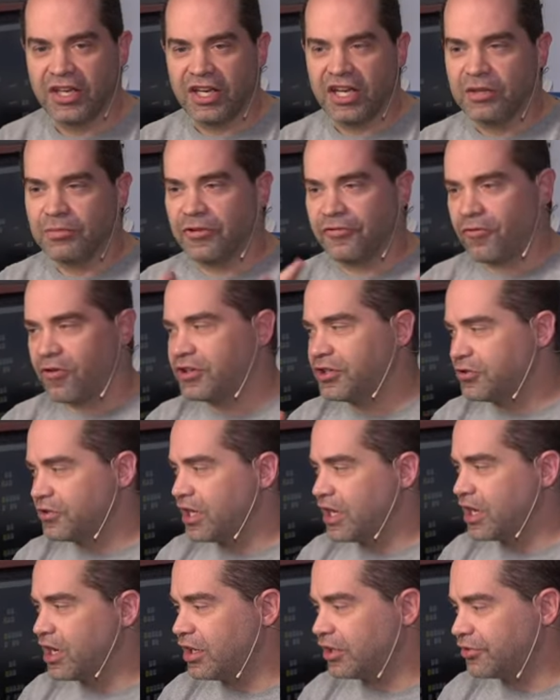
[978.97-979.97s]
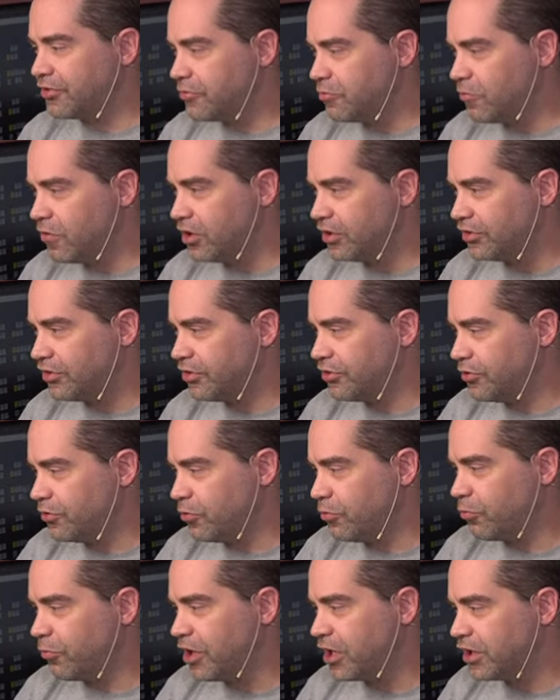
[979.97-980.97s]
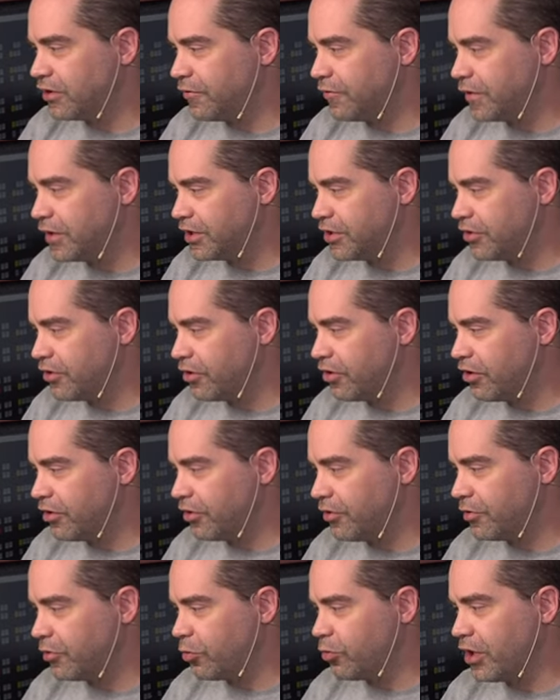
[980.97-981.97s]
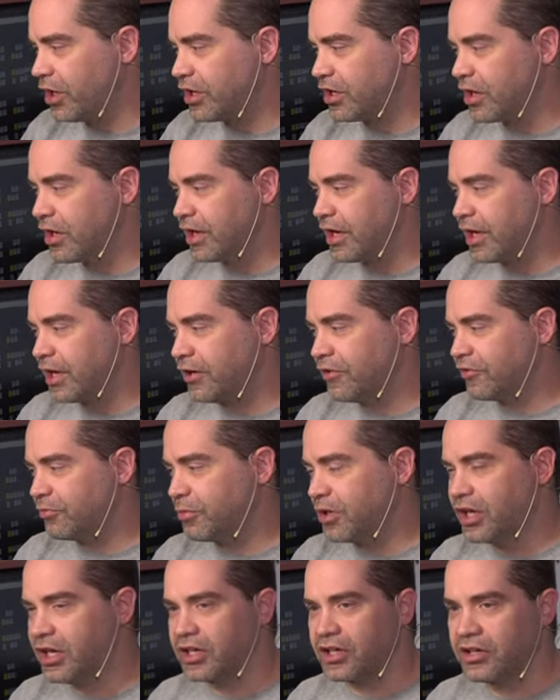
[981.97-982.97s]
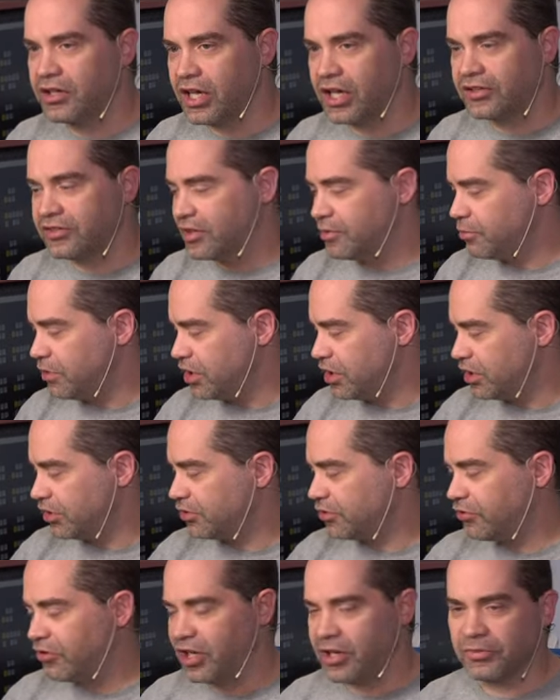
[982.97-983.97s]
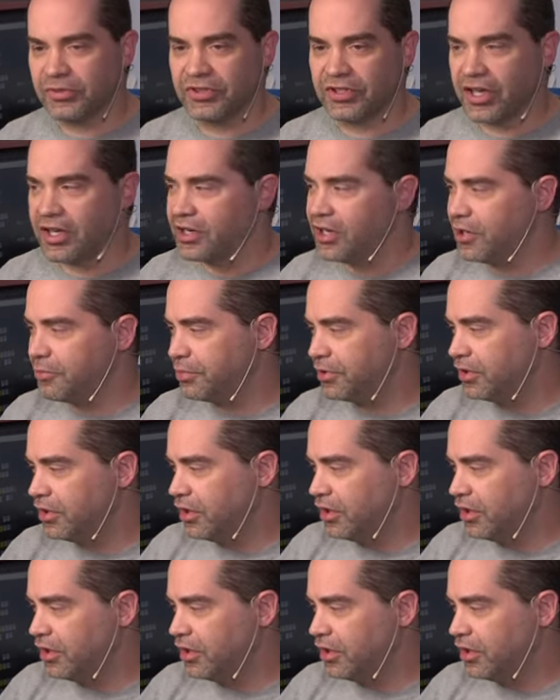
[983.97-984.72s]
Before I do that, I actually want to reconfigure the way that I have my ATEM Mini Extreme set up.